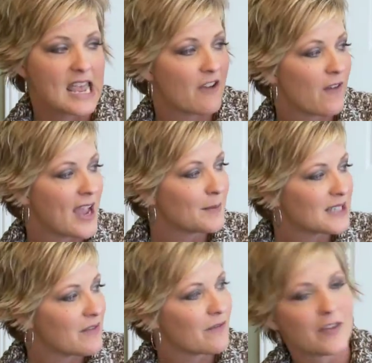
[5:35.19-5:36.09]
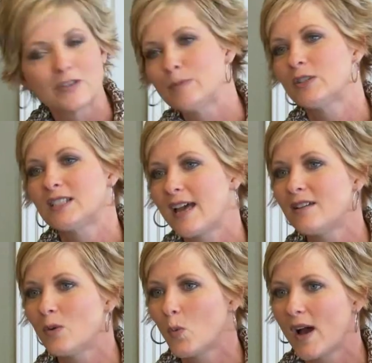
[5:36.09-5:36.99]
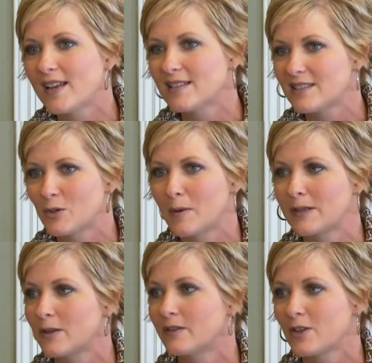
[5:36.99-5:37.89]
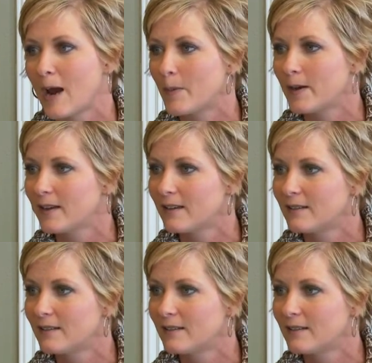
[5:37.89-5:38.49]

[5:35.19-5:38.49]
If I am saving 50%, what is this 12 by 12 scrapbook?